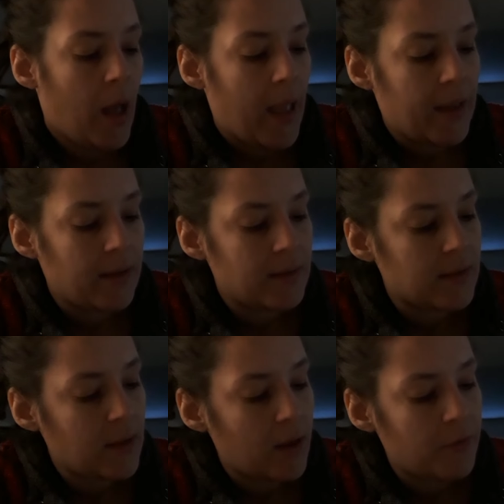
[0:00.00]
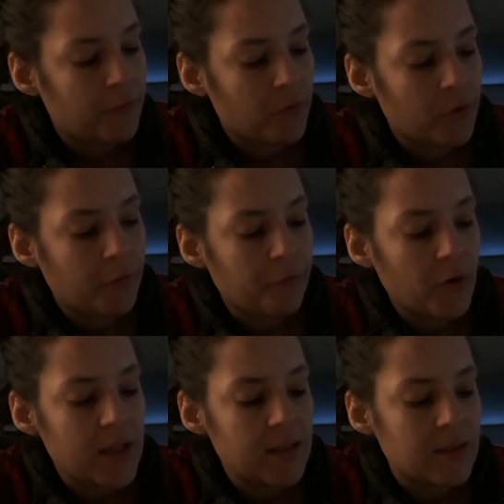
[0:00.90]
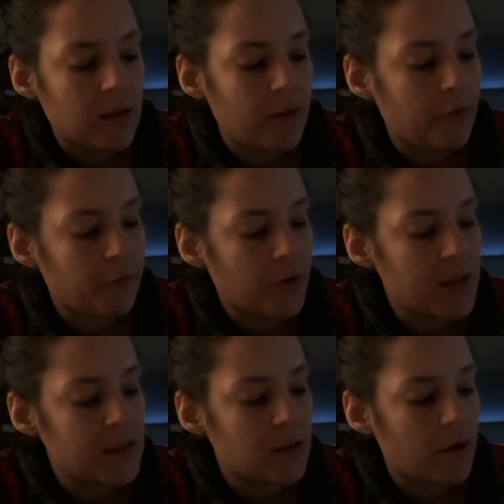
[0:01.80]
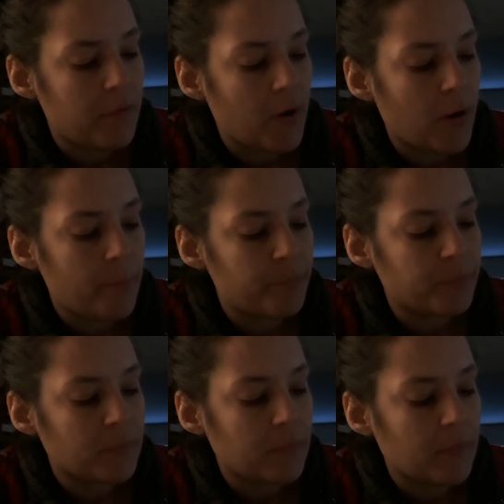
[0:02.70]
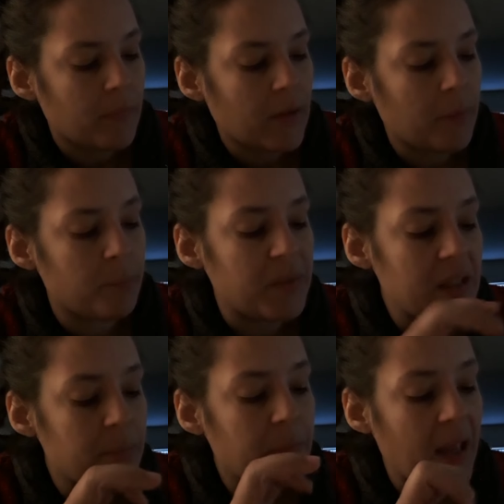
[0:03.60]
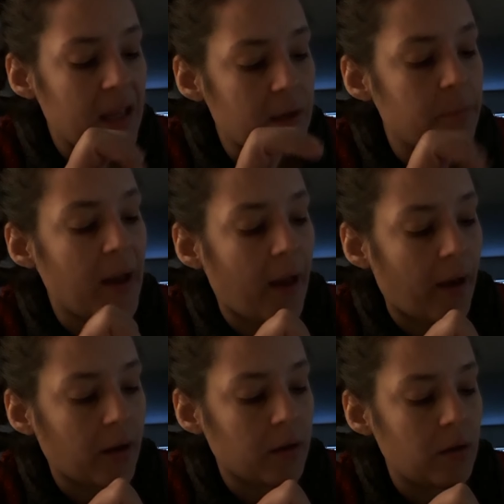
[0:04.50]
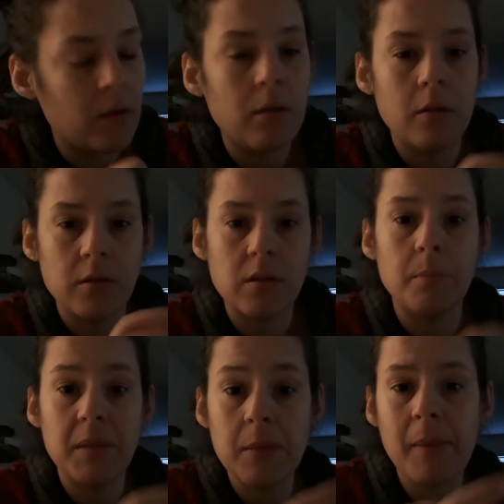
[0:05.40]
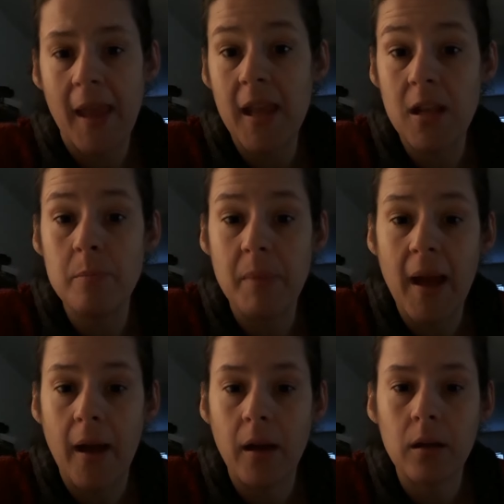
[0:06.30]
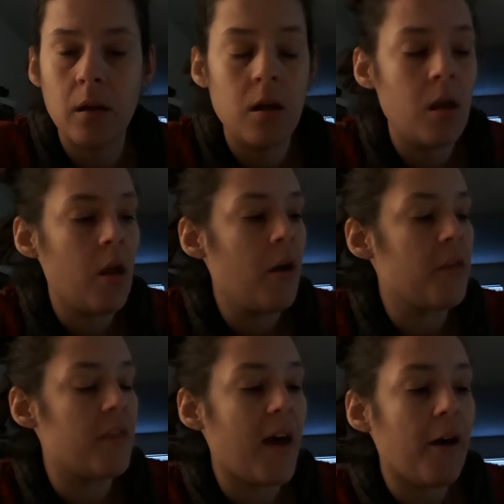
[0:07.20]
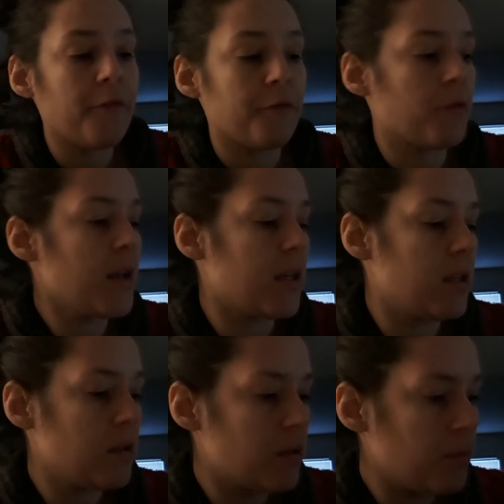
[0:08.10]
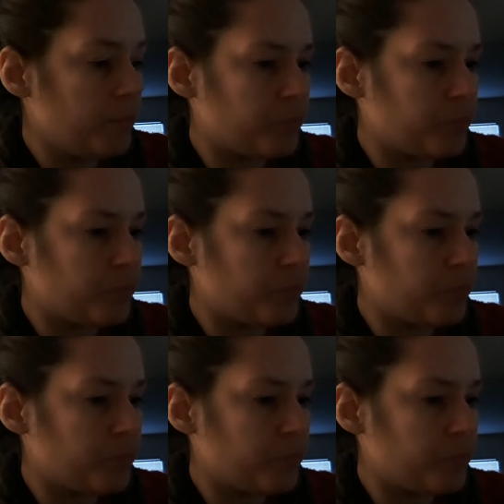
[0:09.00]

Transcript: And it said for the phrase, the phrase of, um, be paid back, to be paid back, that phrase